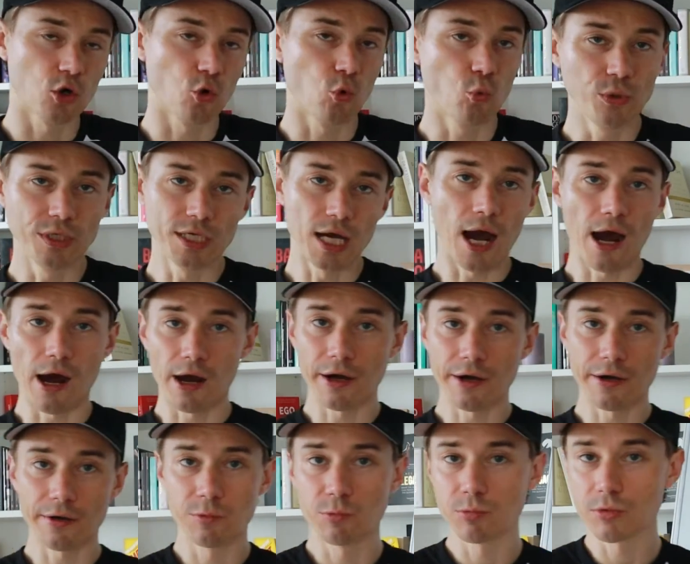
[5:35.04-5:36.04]
we
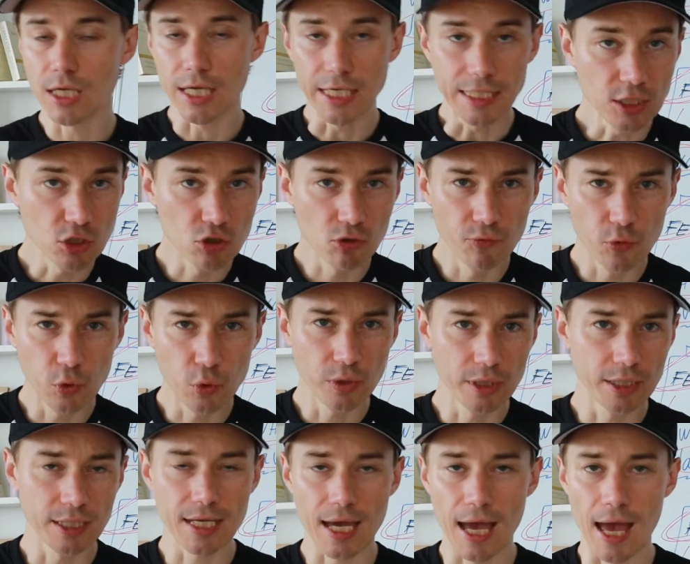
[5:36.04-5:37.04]
are
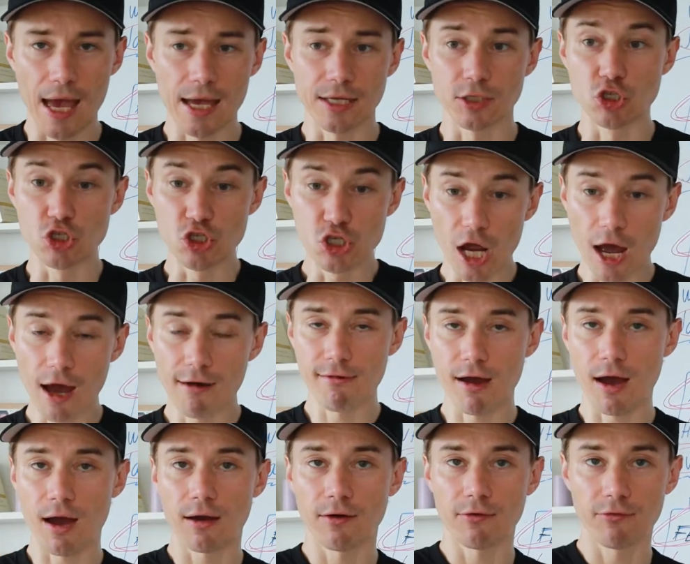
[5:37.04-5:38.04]
interviewing a
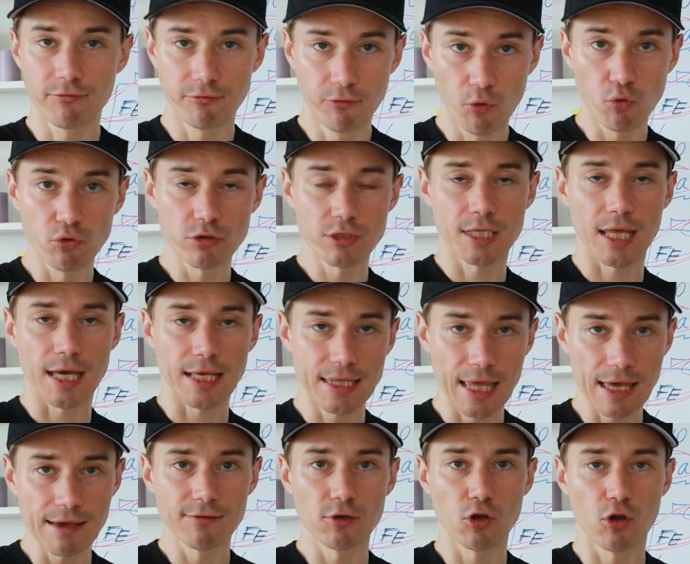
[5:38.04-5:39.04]
Java full stack
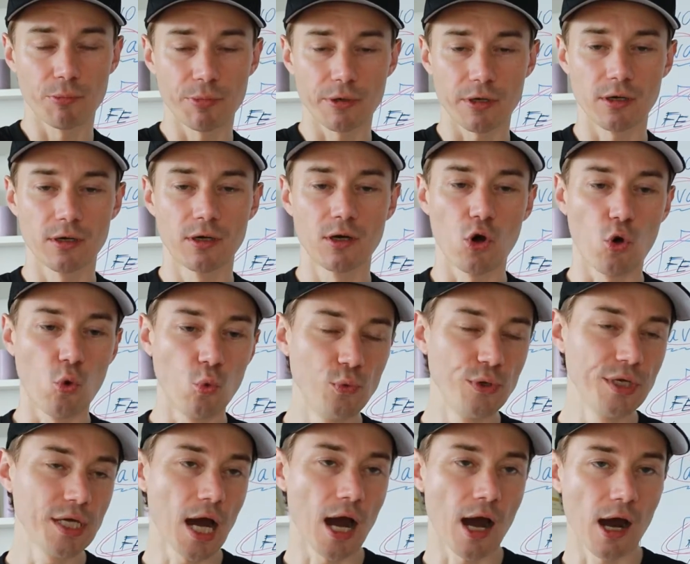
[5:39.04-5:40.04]
developer,
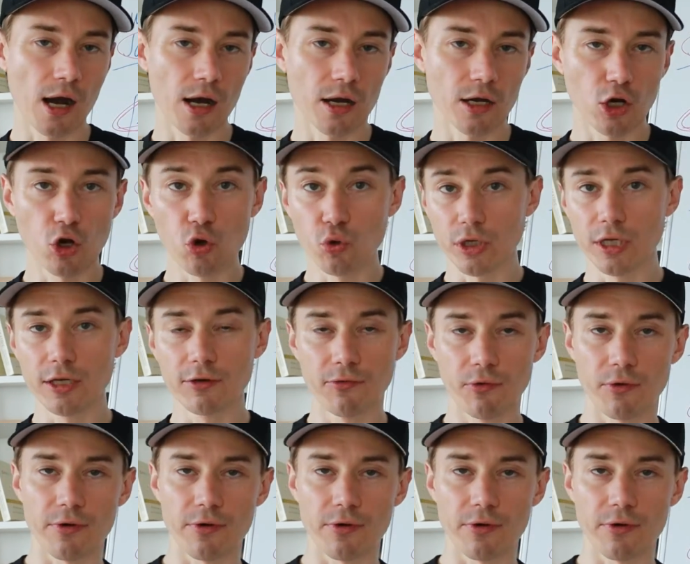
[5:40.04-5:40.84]
we are looking for